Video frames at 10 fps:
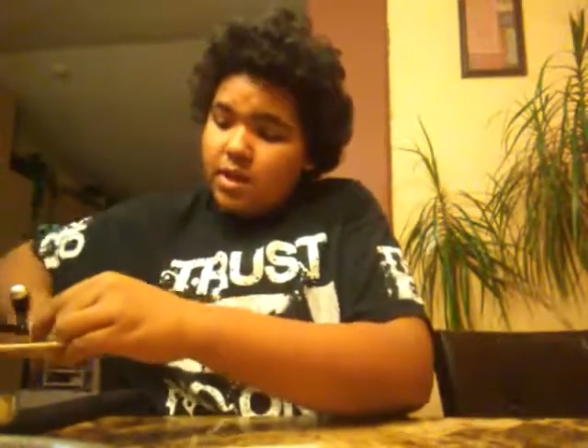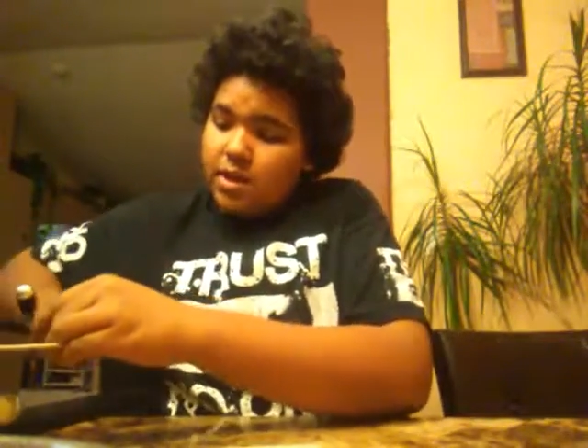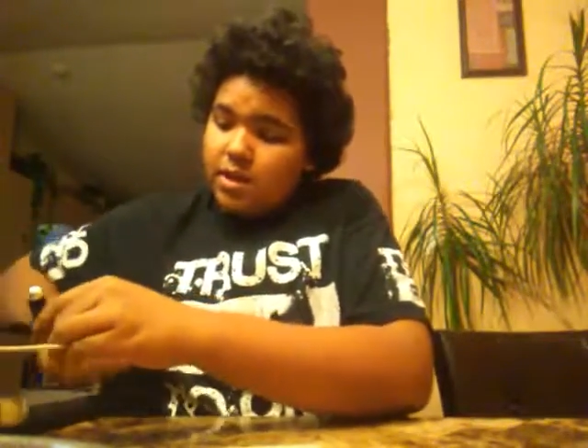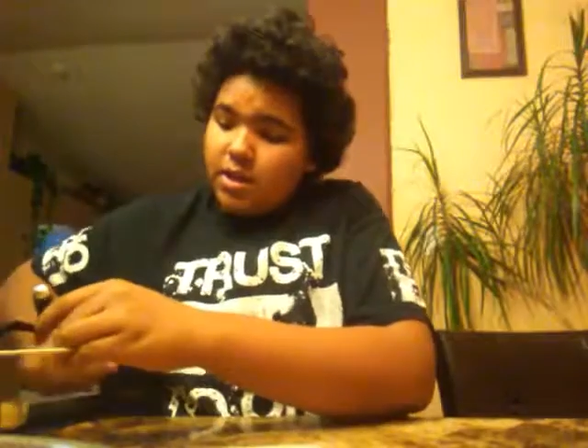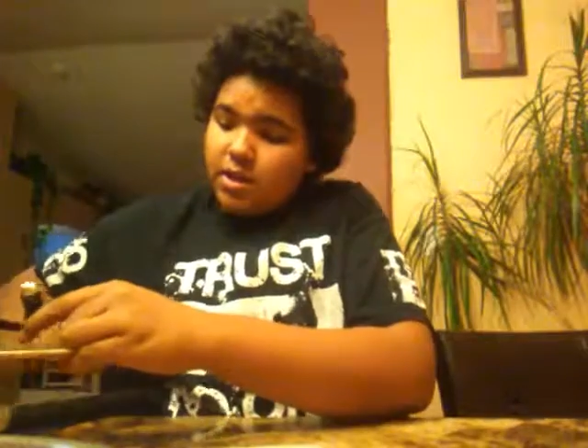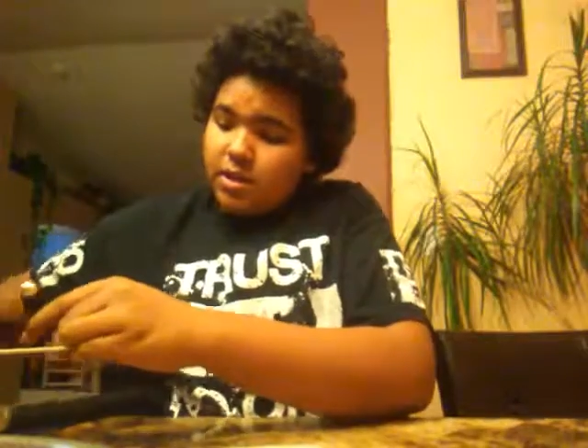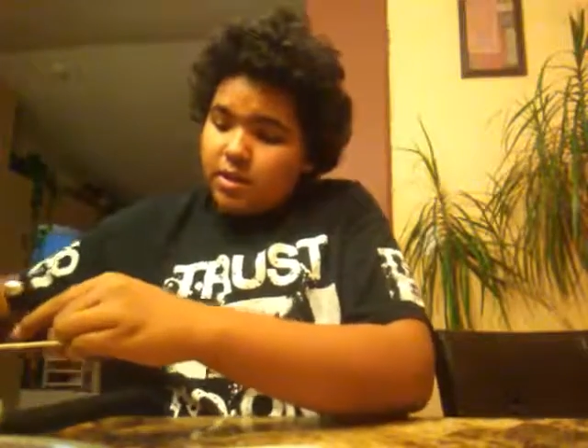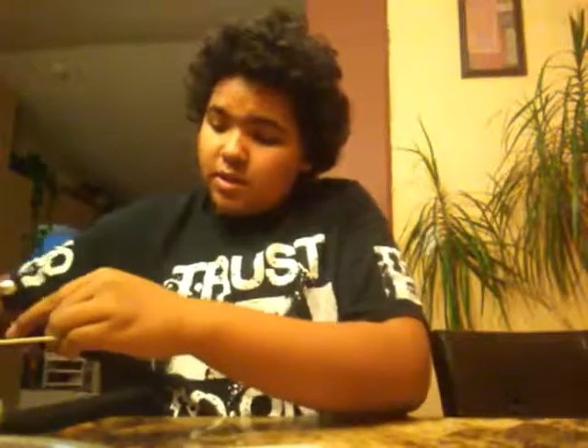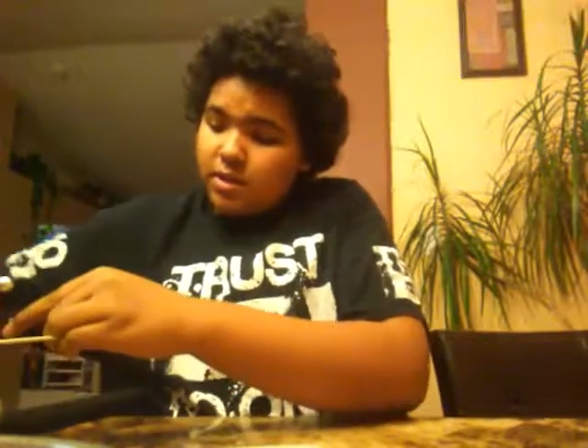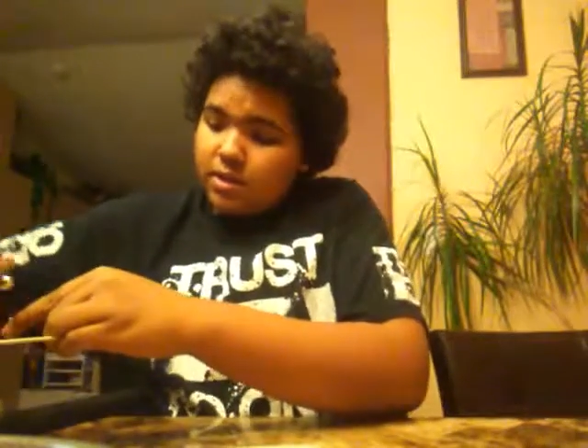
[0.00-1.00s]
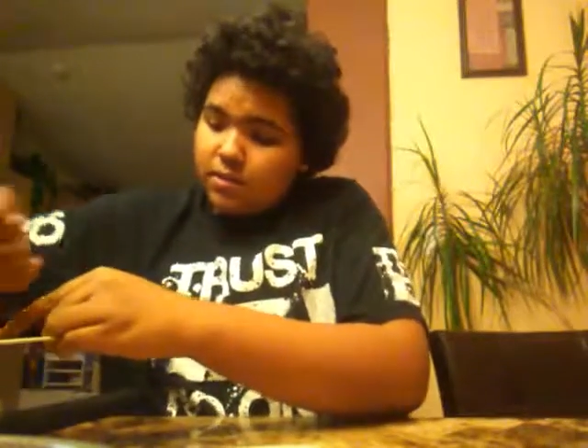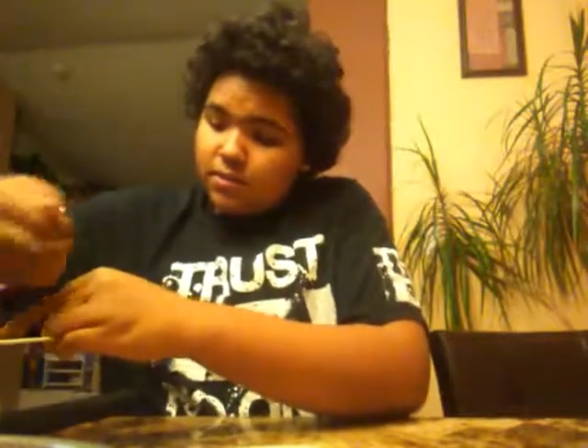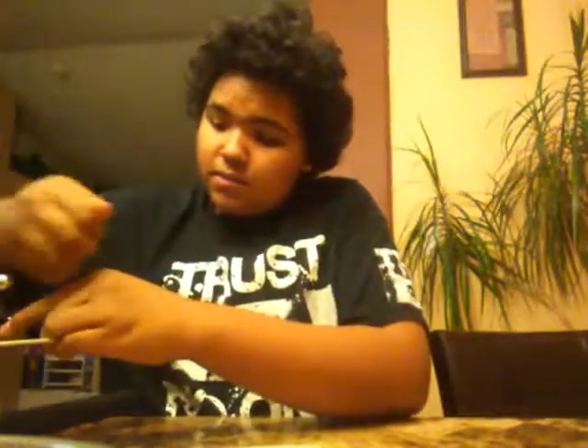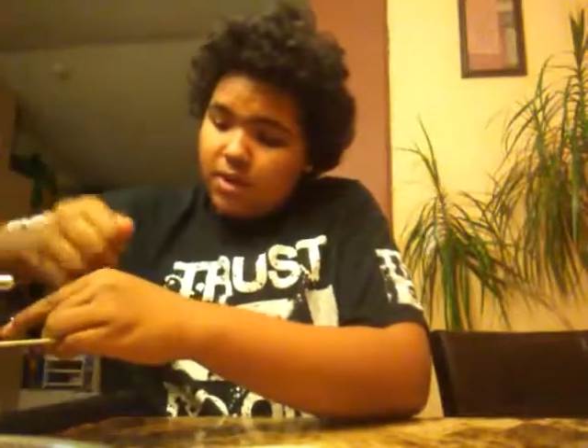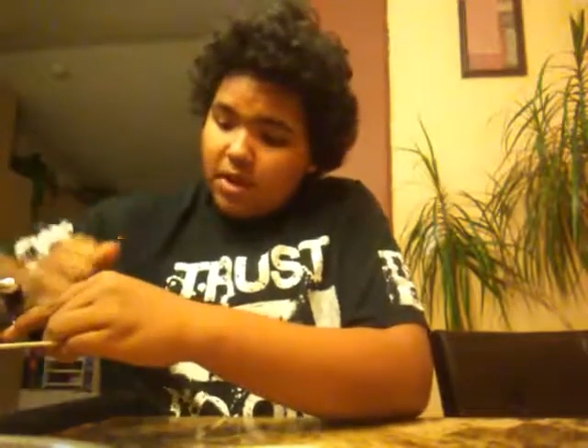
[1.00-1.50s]
And then
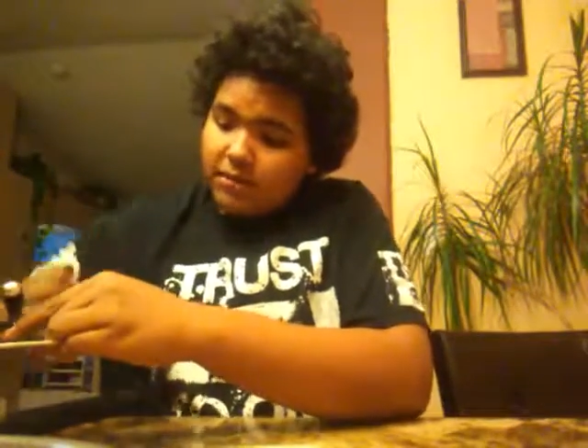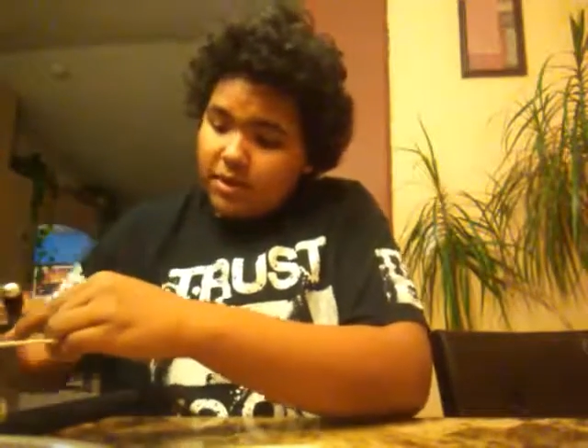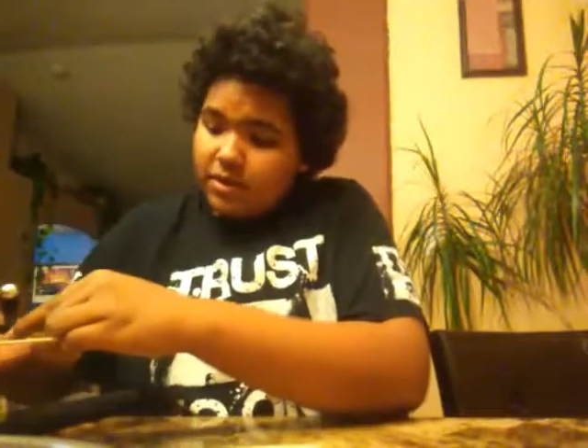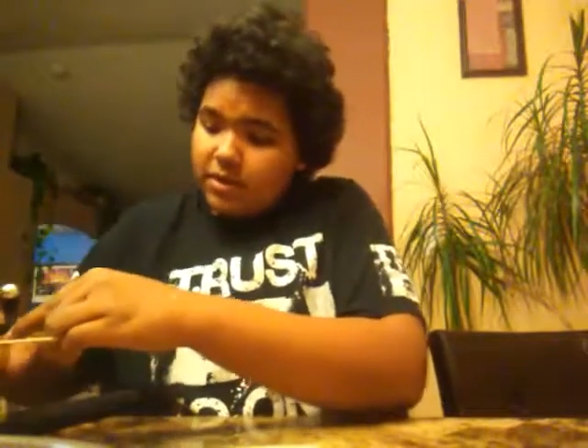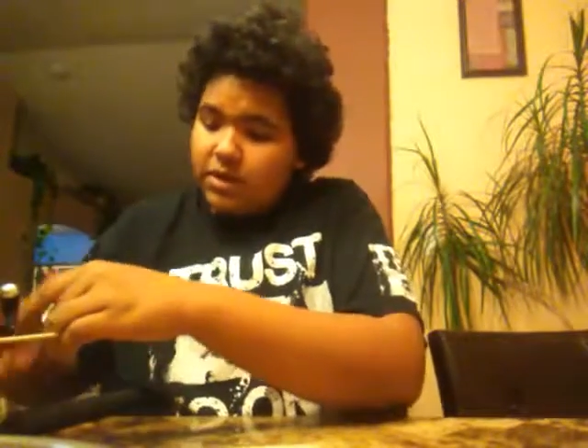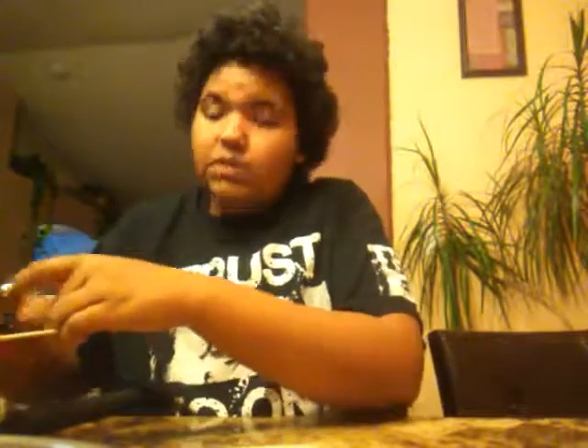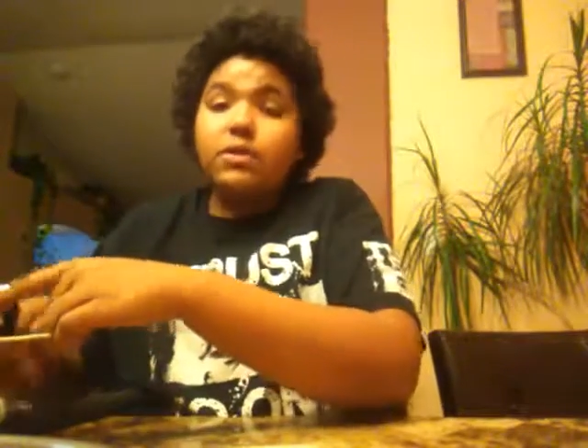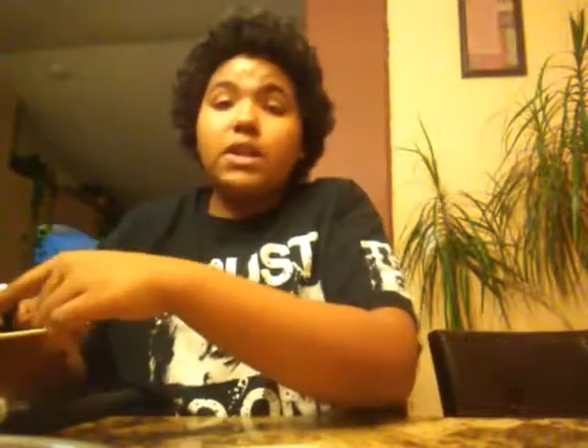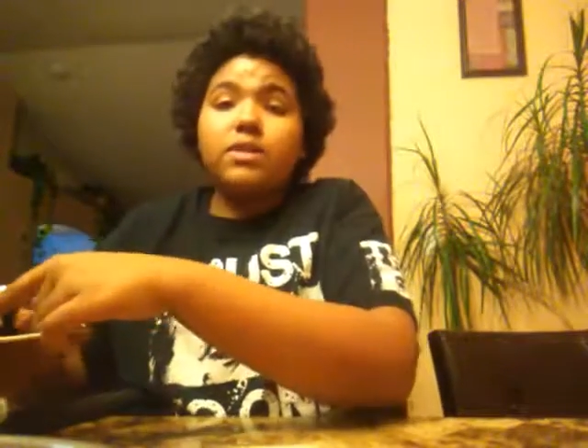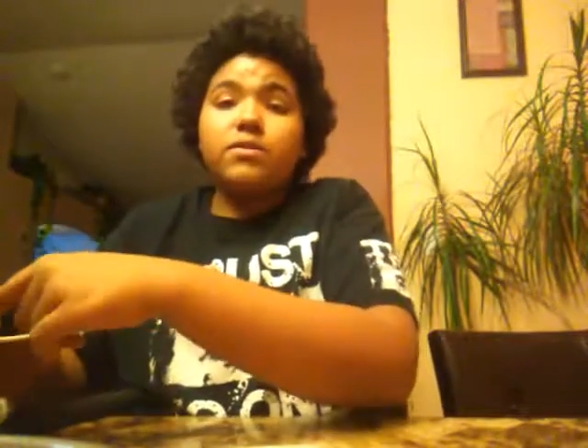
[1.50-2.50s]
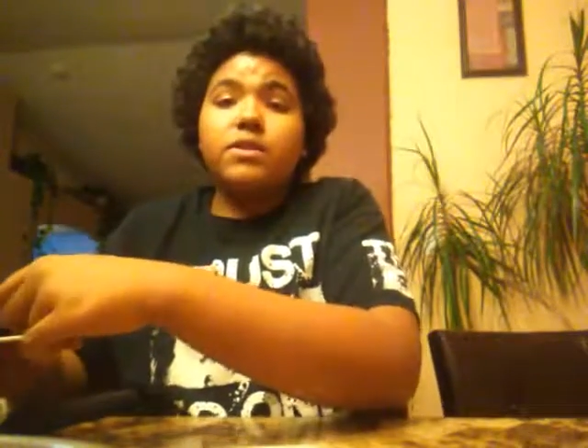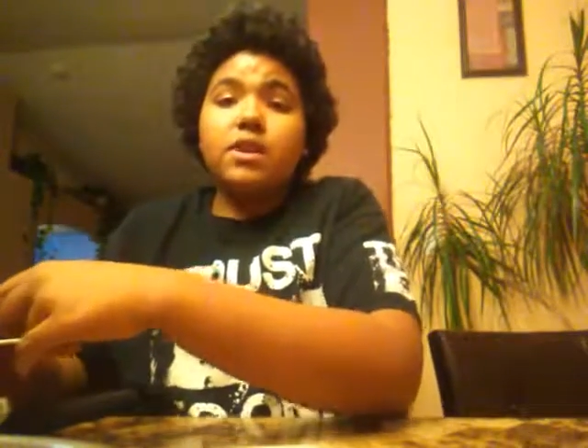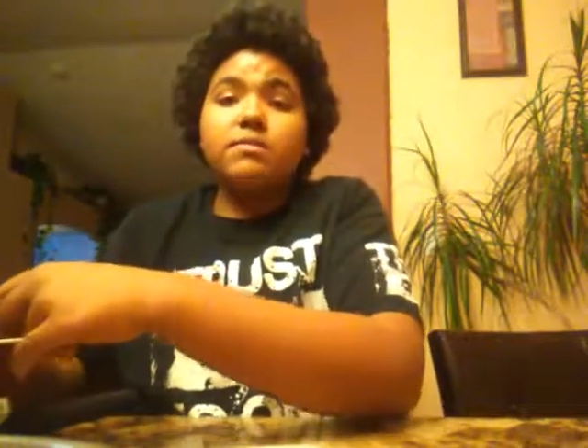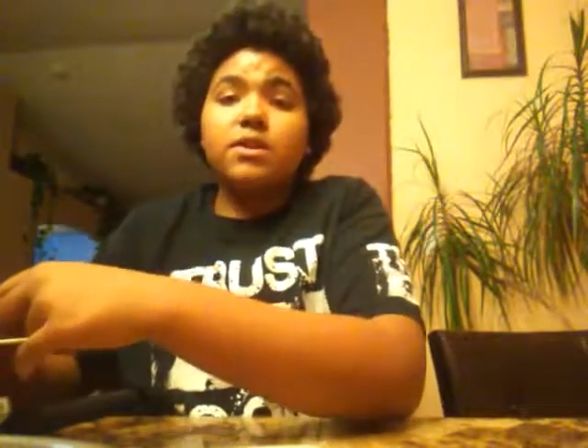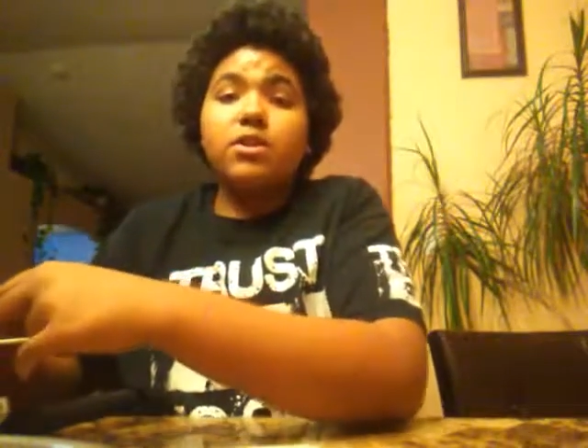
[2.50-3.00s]
after I'm done doing that 3 times,